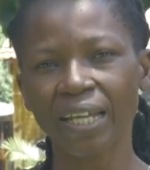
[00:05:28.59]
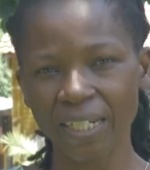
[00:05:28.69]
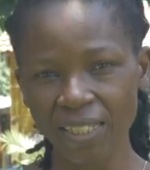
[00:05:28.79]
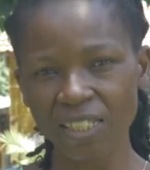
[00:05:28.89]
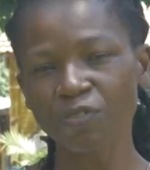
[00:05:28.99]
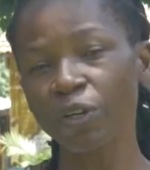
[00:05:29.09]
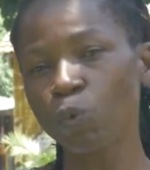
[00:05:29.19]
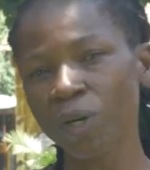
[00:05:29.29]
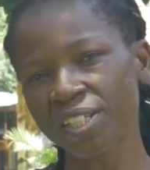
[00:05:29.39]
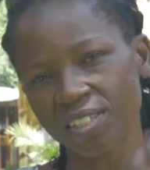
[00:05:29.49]
And it's even
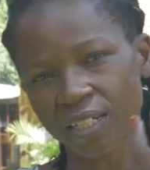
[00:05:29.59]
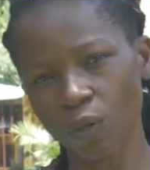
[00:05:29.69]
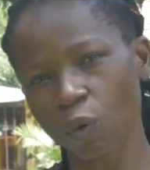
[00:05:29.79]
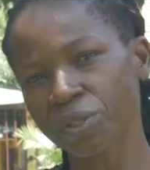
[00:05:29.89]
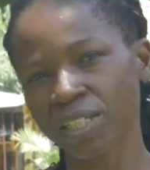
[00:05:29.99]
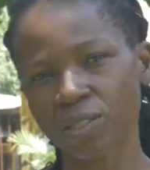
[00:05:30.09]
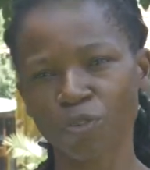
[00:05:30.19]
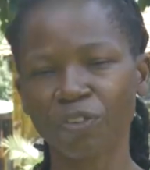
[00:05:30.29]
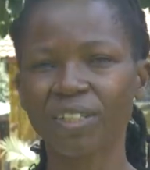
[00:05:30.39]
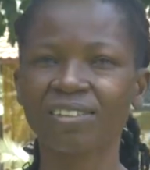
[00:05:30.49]
worse in the context
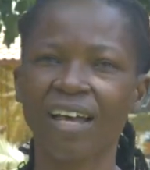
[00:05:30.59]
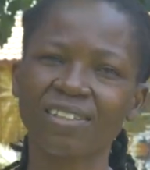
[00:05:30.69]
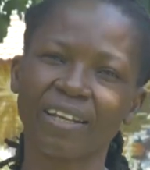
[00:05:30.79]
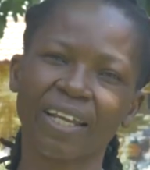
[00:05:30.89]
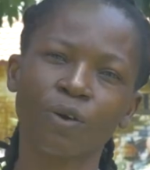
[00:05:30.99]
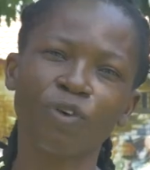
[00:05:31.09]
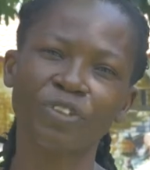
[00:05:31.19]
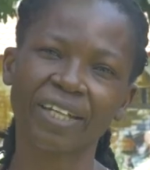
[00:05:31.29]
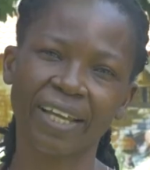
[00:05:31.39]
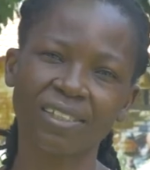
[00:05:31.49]
of a disaster like
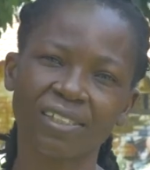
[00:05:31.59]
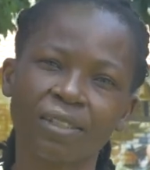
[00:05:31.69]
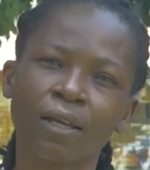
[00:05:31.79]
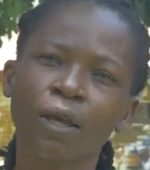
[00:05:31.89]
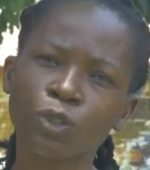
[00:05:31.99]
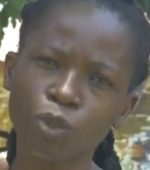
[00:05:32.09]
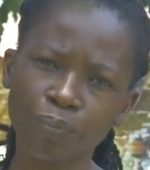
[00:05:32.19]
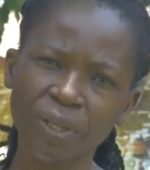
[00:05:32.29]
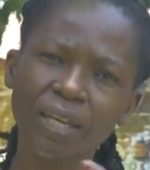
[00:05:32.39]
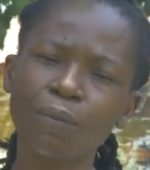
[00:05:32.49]
COVID-19. So
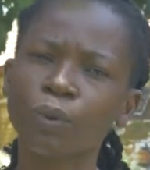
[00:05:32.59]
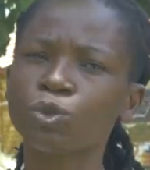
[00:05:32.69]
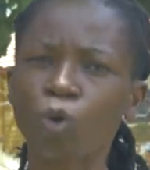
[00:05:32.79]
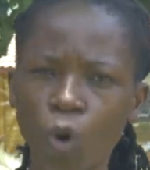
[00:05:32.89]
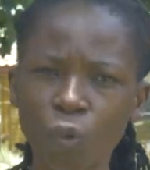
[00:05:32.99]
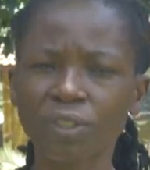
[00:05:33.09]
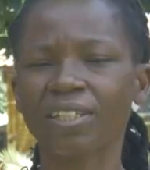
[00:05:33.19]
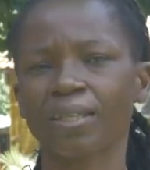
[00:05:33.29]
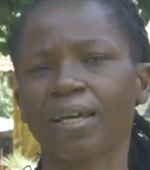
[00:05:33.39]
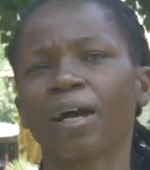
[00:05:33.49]
being able to hold
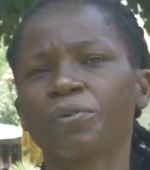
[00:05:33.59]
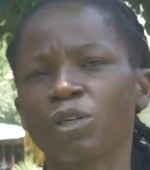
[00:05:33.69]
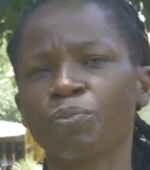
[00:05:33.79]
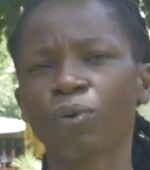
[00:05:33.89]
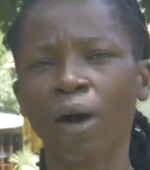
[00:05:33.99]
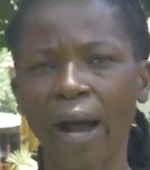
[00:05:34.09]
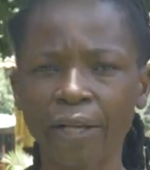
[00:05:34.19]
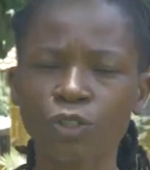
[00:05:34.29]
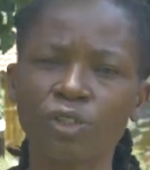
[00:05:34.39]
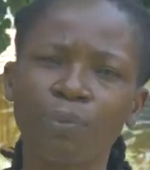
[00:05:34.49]
each other accountable
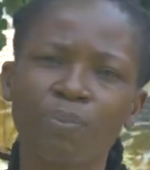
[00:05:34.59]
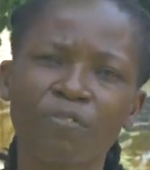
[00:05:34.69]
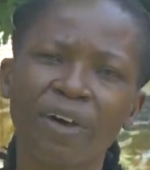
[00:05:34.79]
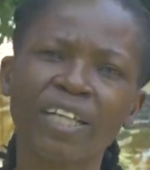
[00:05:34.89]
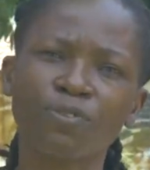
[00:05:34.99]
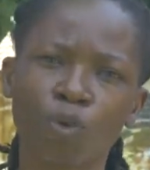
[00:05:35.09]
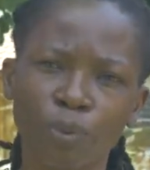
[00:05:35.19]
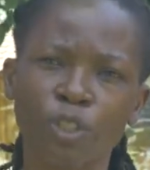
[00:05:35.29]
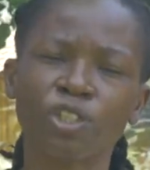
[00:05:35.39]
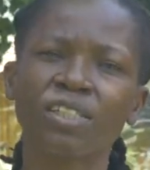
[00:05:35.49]
actually provides for
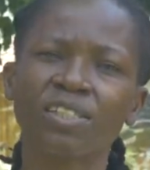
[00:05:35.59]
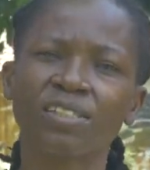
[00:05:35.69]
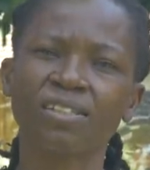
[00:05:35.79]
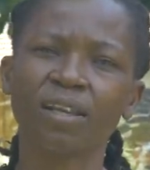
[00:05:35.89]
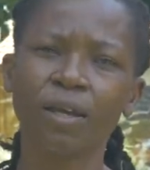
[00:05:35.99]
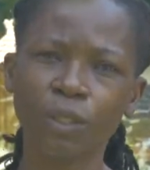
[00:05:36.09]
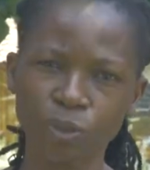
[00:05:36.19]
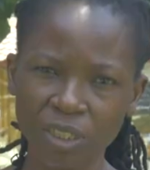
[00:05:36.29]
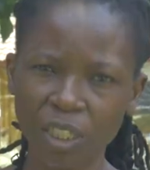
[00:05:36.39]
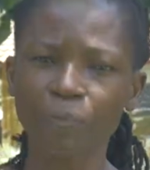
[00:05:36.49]
opportunities
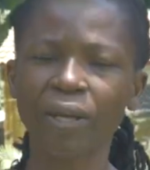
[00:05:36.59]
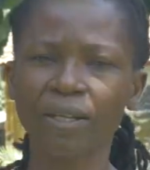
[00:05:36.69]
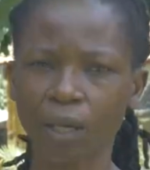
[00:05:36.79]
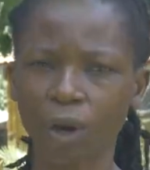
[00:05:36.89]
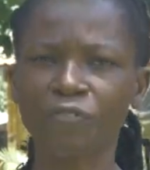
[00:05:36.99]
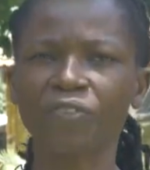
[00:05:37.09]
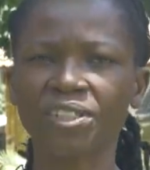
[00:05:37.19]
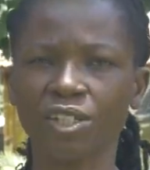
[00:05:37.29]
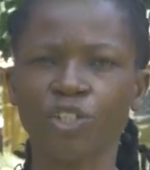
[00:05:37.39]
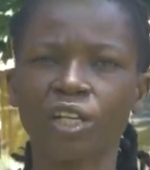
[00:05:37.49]
to deepen the
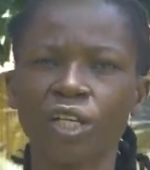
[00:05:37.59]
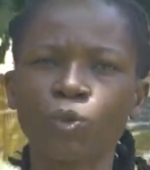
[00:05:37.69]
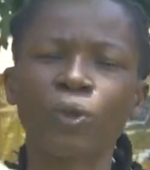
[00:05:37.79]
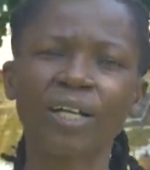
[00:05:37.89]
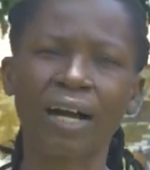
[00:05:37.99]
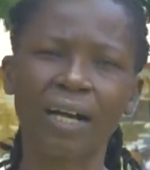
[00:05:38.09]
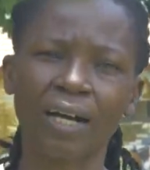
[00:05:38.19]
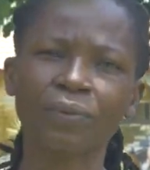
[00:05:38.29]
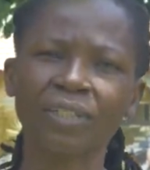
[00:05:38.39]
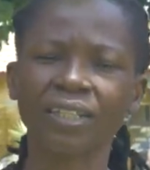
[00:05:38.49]
conversation and work
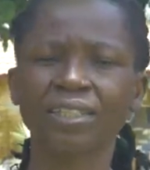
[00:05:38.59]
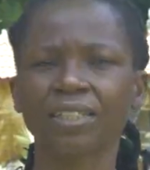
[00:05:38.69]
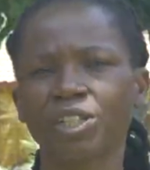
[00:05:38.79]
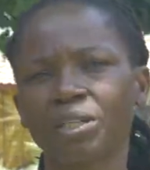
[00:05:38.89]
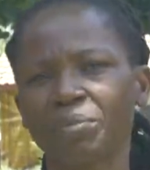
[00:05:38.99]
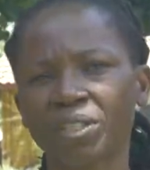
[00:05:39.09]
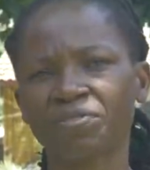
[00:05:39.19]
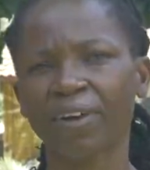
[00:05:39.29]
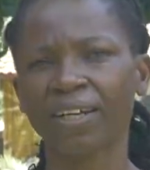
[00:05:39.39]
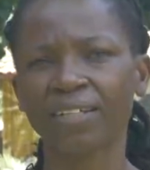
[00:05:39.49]
around ending gender-based
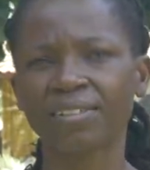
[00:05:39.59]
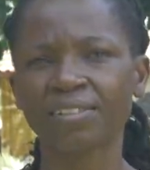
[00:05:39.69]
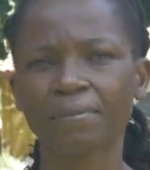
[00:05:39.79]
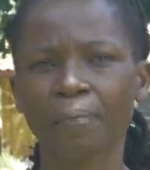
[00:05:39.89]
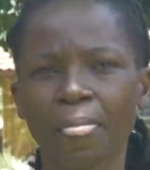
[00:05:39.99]
violence.